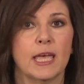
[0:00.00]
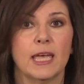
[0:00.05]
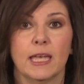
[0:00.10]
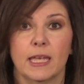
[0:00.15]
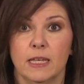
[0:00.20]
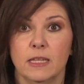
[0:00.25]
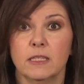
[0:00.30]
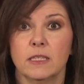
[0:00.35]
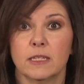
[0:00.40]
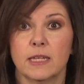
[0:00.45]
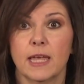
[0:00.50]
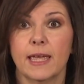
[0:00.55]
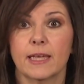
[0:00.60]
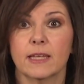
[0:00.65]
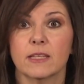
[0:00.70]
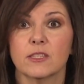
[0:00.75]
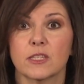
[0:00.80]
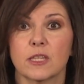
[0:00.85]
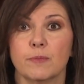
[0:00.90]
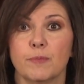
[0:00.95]
He's
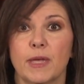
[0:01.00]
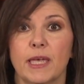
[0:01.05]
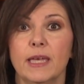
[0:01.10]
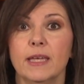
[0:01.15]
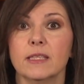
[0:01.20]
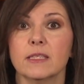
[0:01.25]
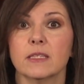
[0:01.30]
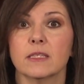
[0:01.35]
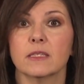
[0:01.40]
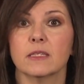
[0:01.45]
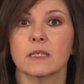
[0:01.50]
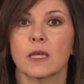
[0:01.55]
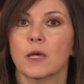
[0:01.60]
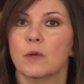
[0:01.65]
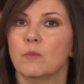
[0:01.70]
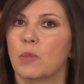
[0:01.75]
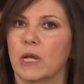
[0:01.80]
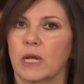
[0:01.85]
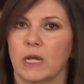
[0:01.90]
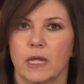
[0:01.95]
taken some hits,
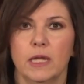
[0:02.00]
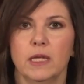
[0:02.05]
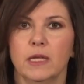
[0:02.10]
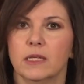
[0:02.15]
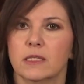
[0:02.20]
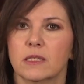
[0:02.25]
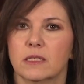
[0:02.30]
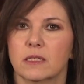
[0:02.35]
but he is